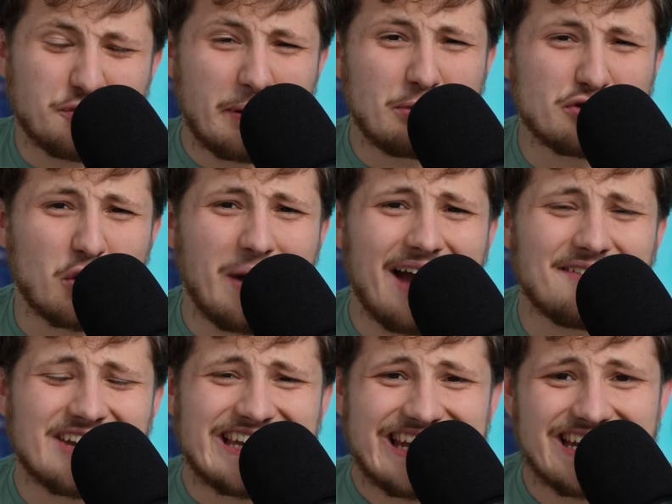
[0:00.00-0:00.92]
people don't have
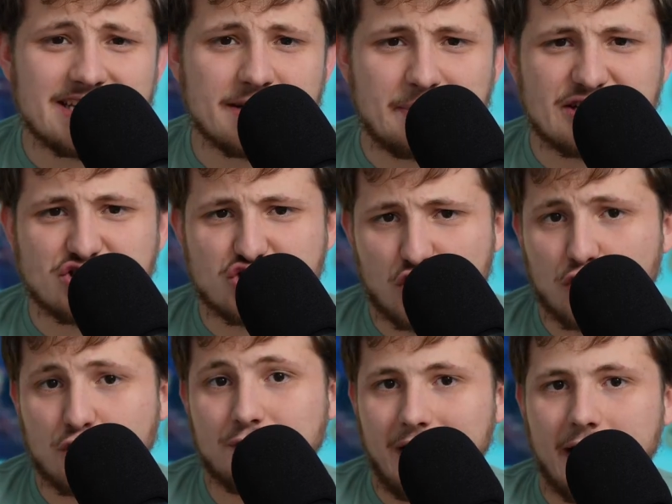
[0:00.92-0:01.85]
a need to be
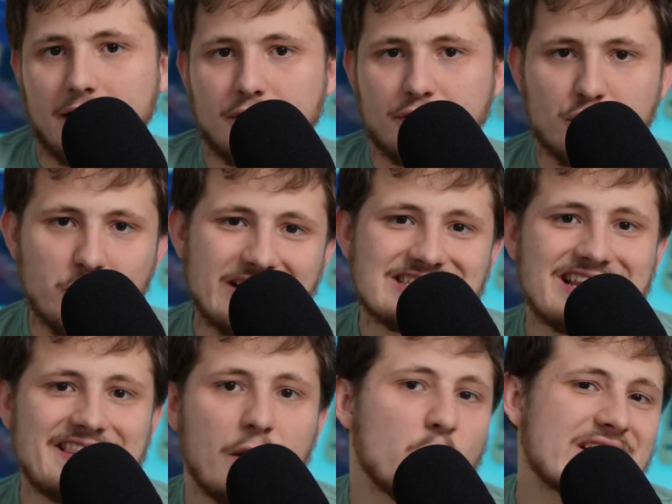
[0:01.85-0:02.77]
servile. The reason
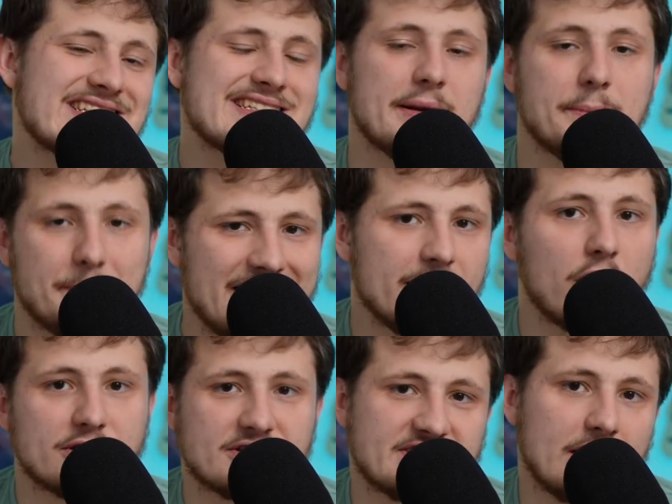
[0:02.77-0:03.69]
that we submit
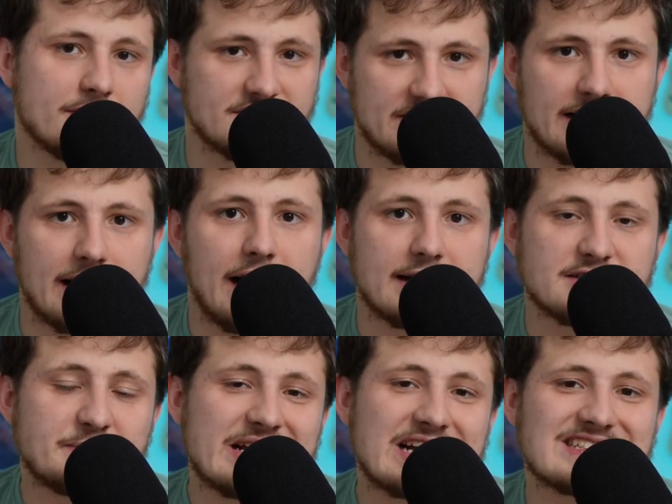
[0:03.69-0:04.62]
ourselves to God is
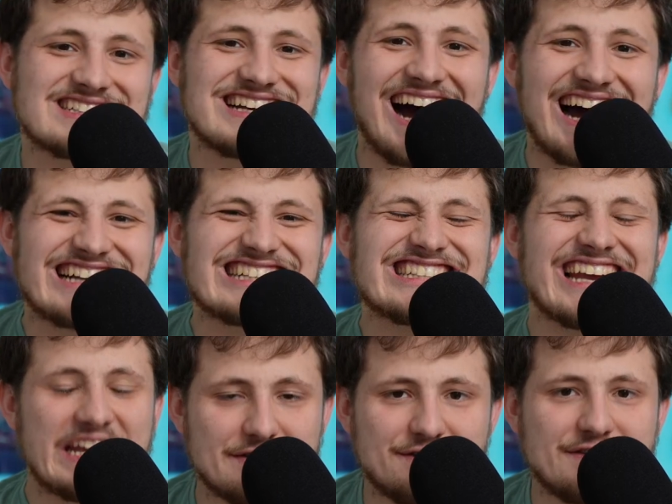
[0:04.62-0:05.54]
because God is
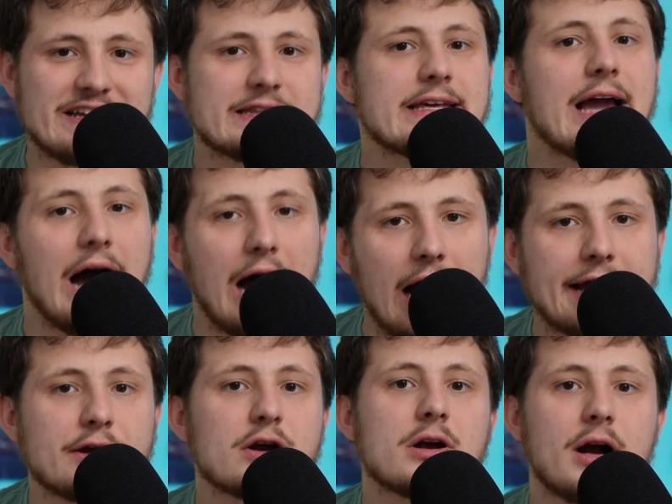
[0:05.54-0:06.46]
infinitely
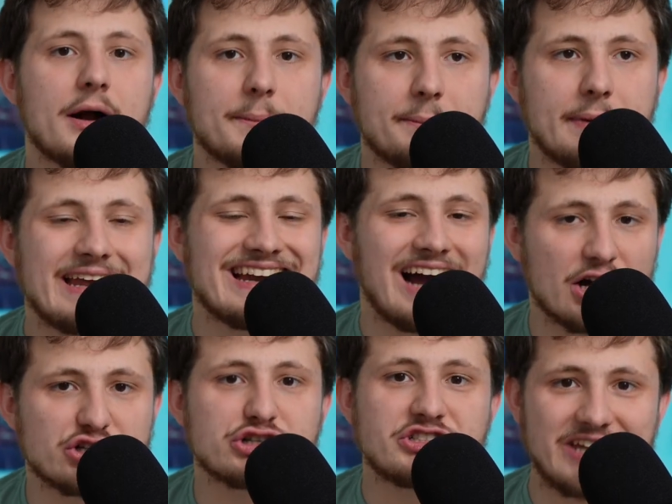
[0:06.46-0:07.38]
higher in
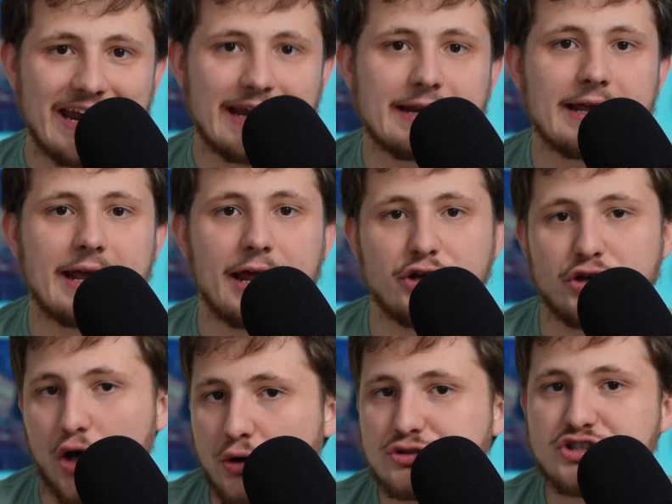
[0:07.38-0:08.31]
understanding and
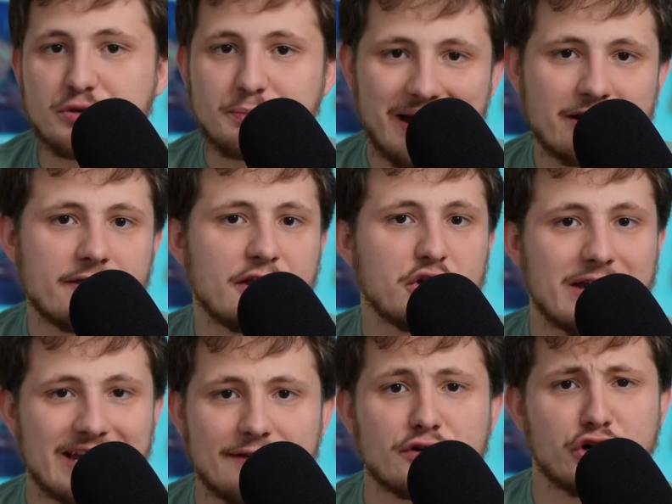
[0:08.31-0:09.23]
knows you better than you
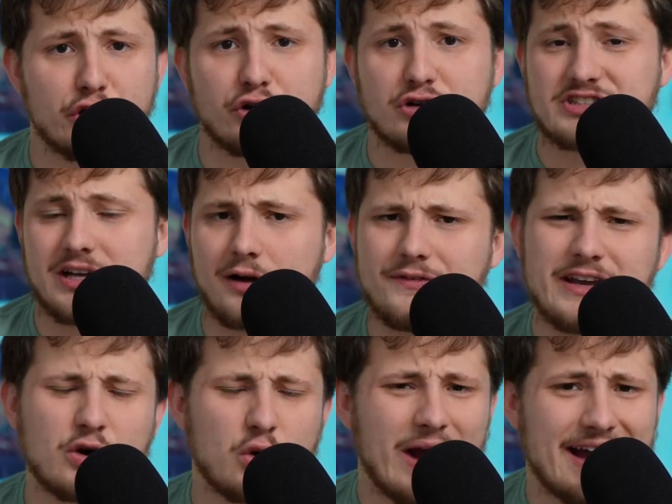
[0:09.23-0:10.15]
could ever know yourself. He
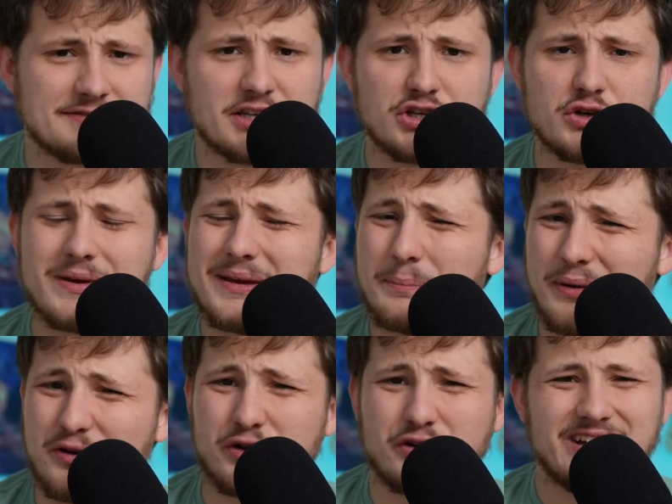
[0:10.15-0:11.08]
crafted you. He
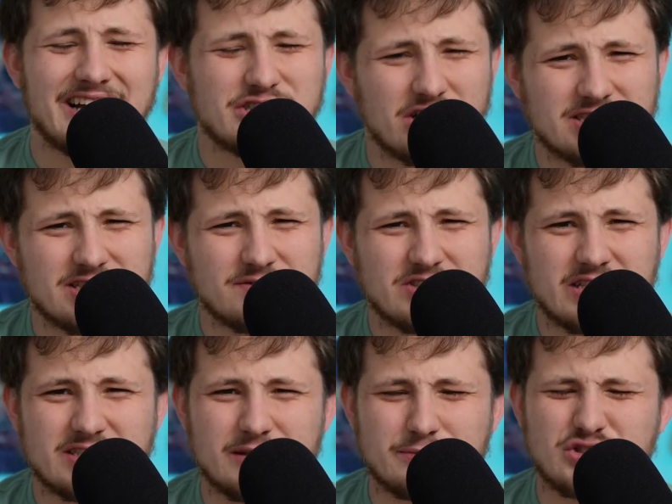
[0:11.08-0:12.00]
built your digestive
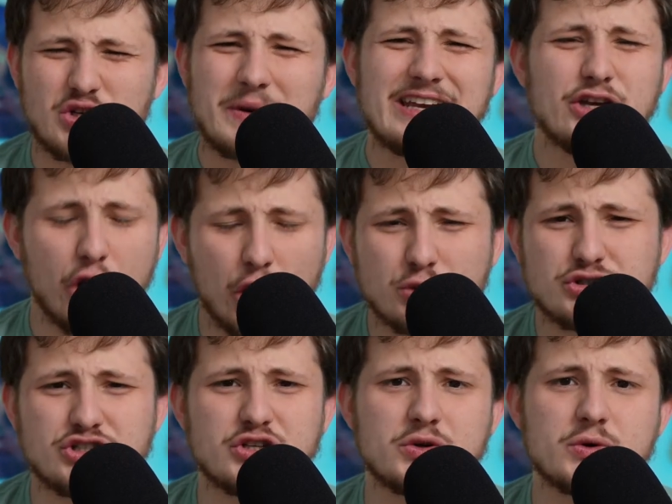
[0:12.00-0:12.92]
system, so he
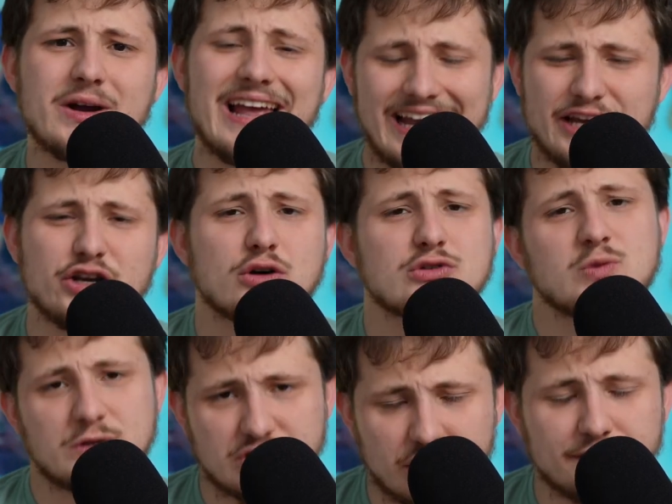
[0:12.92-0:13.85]
knows you. He knows
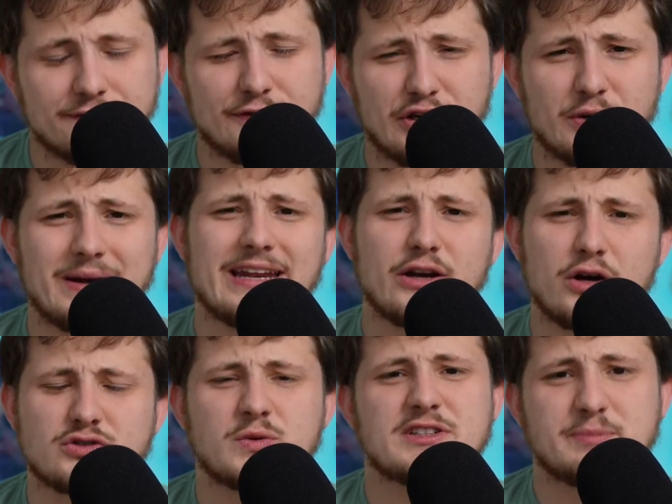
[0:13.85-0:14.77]
what's good for you, and he
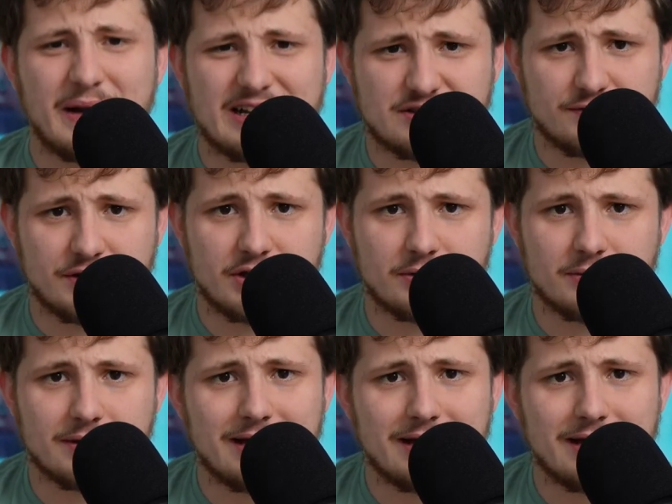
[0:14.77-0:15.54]
knows what's best for you.